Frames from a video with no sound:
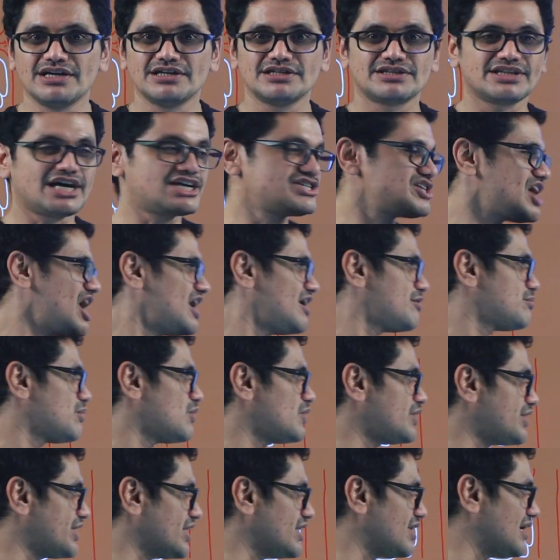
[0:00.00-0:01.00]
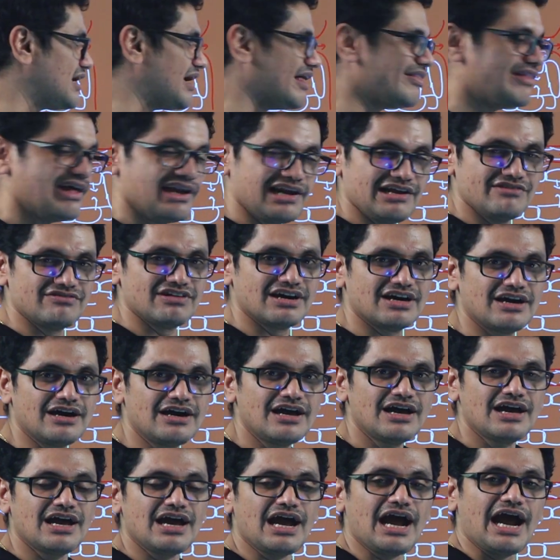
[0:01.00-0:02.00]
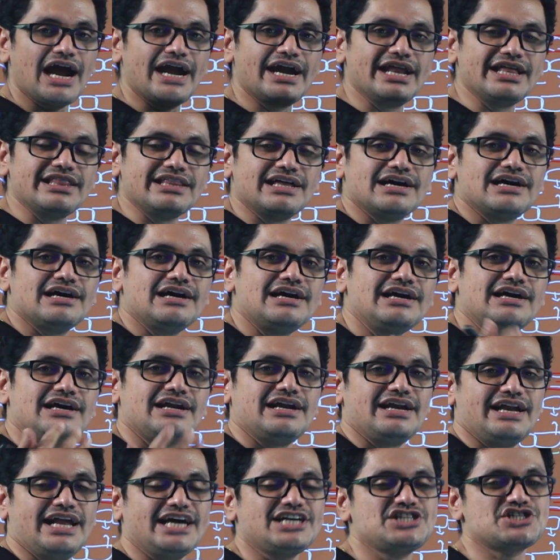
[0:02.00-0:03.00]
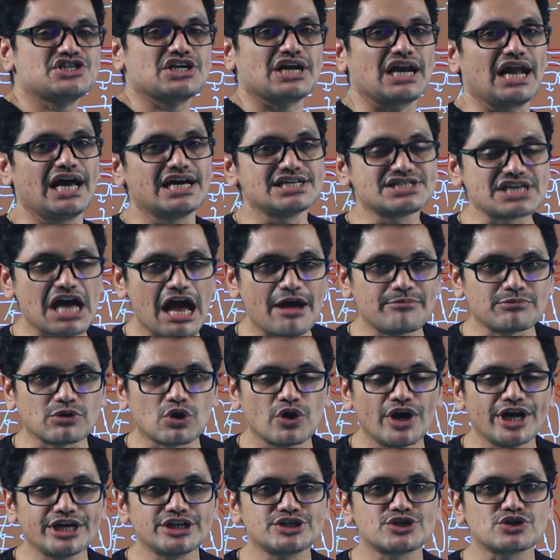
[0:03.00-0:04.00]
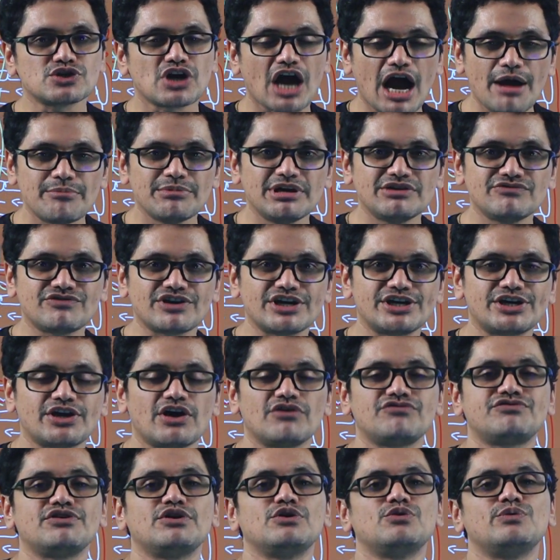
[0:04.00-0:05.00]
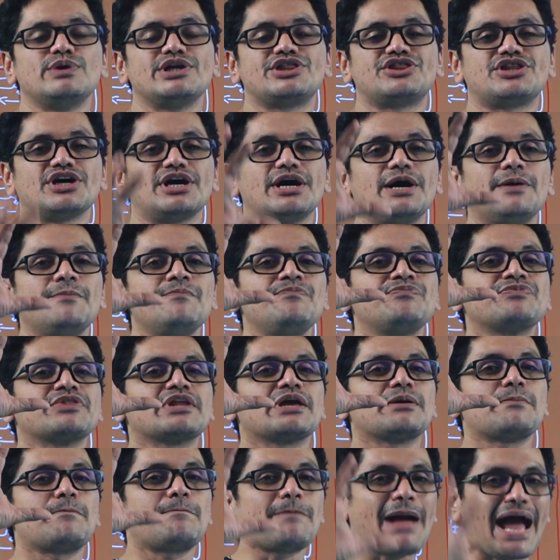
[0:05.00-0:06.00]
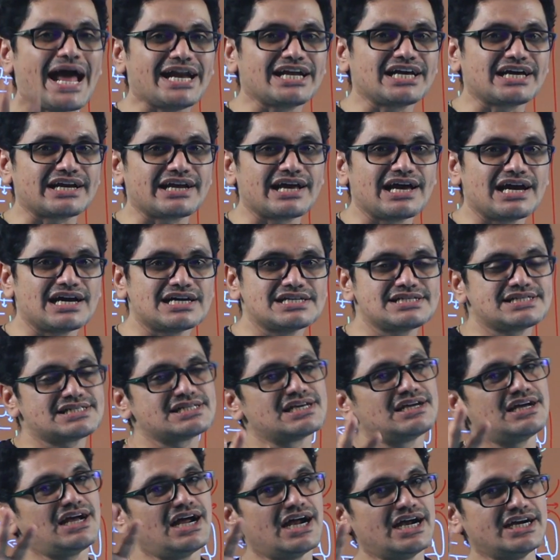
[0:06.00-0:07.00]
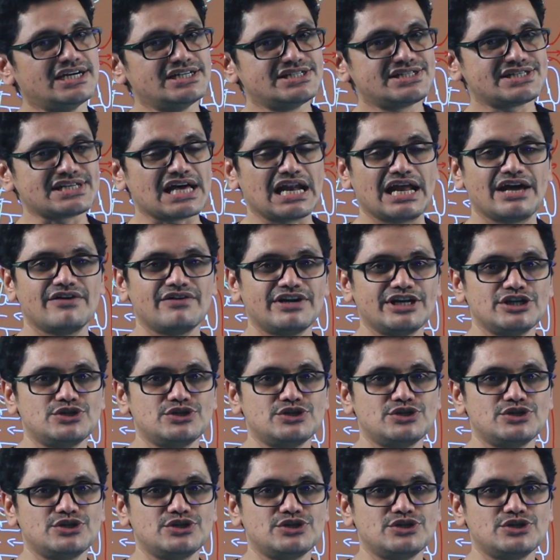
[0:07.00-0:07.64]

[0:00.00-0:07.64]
That's all about the liver. And in the next class I am going to come in front of you with pancreas and salivary